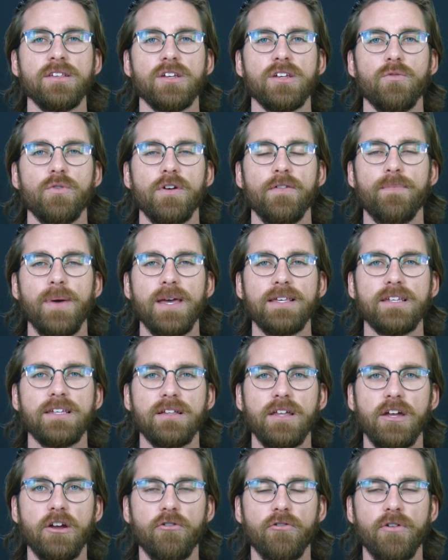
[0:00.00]
So we've
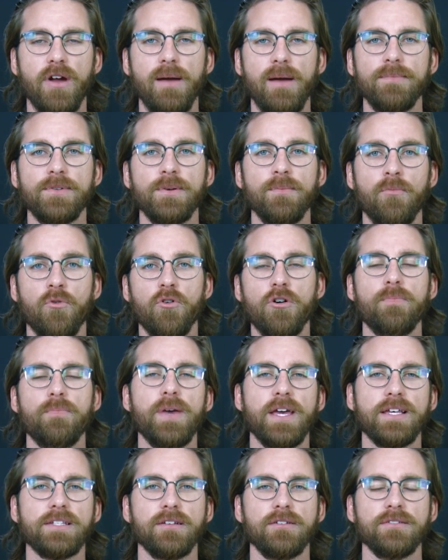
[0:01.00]
basically crammed more
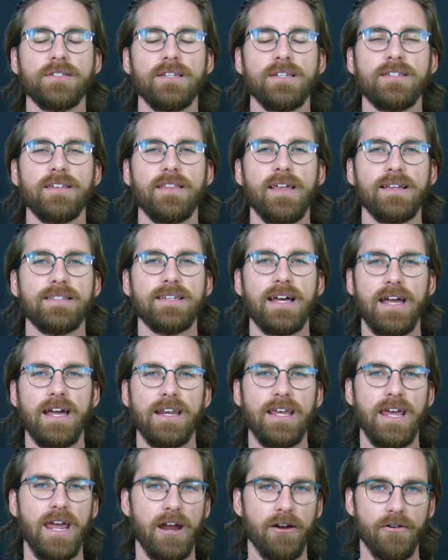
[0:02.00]
pixels into that
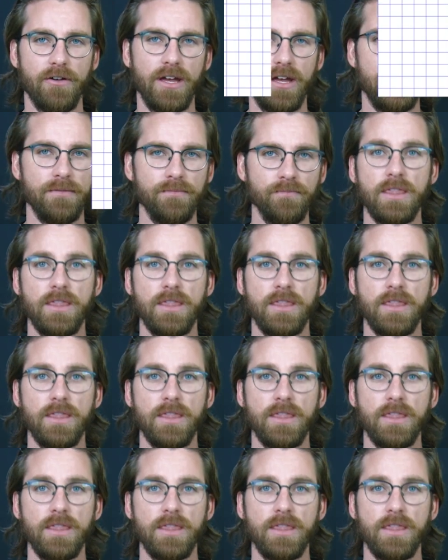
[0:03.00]
tiny area.